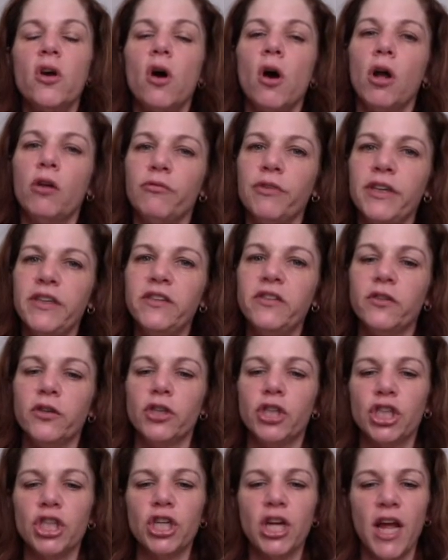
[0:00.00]
on
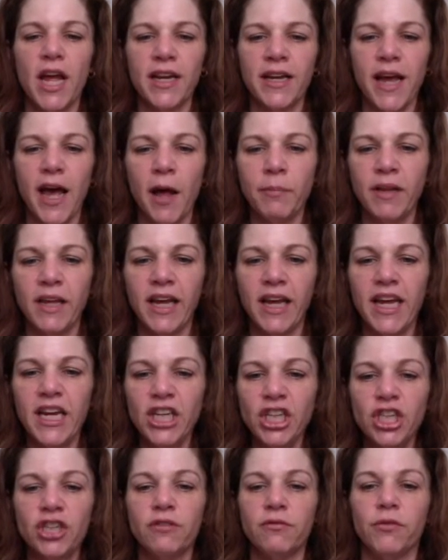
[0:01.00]
research and
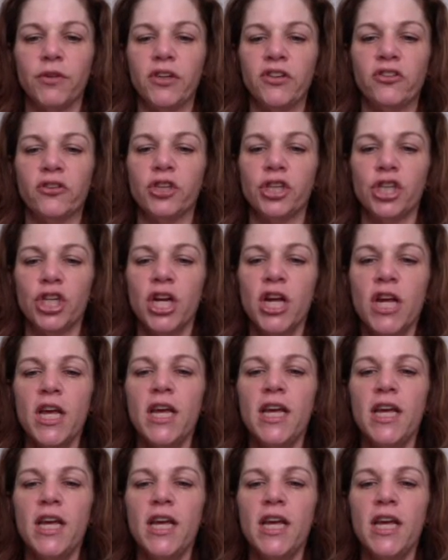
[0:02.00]
application of research